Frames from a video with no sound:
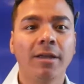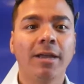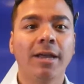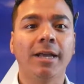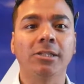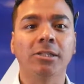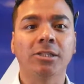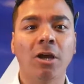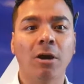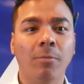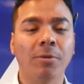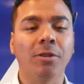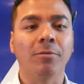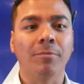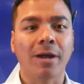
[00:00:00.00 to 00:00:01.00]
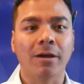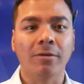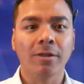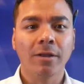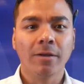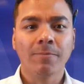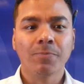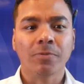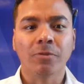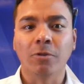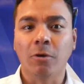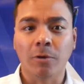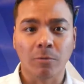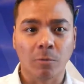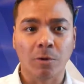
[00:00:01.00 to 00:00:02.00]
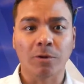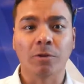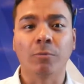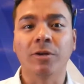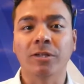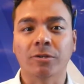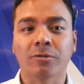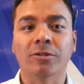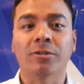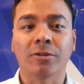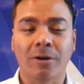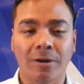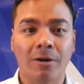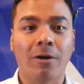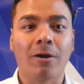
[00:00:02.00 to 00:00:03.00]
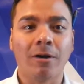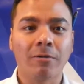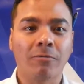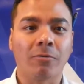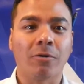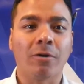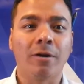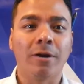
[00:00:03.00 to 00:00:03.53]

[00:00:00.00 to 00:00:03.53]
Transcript: and just helping them out knowing where the resources are for,